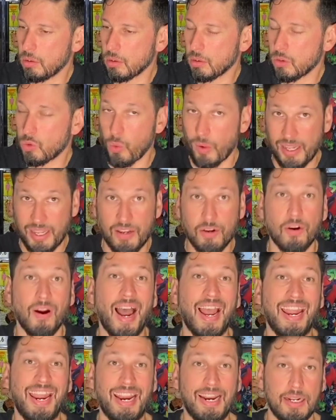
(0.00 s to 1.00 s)
20-year
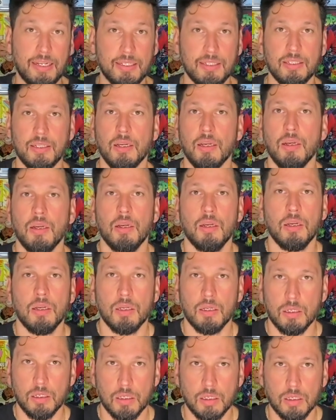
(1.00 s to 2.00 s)
hiatus
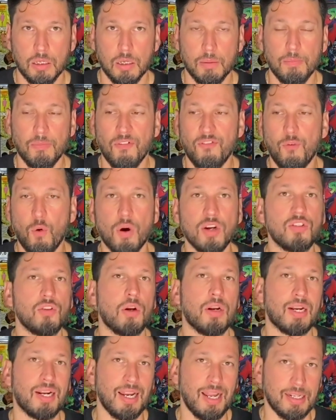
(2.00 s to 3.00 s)
before I
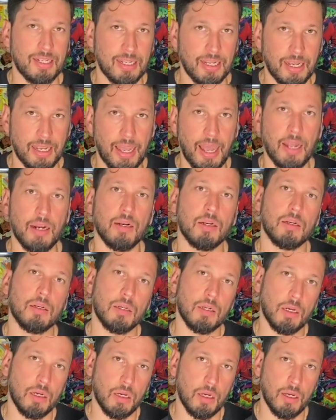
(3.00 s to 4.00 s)
started collecting again
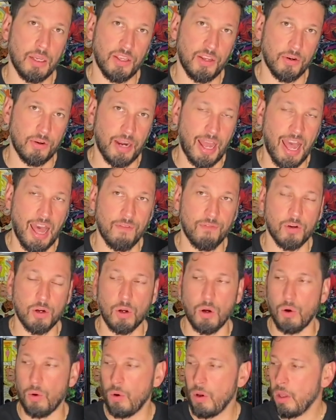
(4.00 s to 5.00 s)
a year and a half
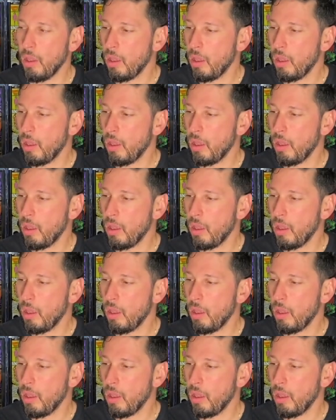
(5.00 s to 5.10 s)
ago.